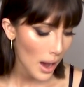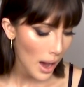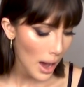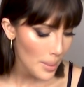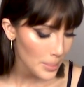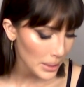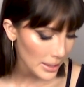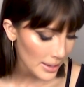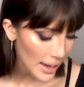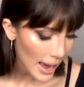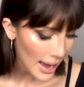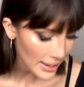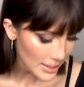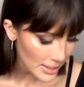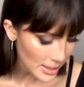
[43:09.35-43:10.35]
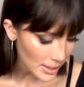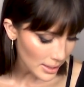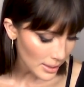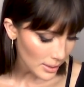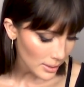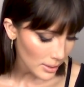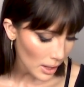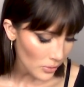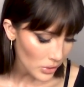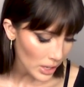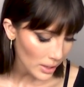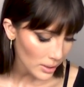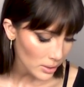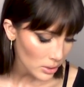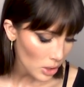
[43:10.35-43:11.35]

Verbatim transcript: I'm in an excellent, loving,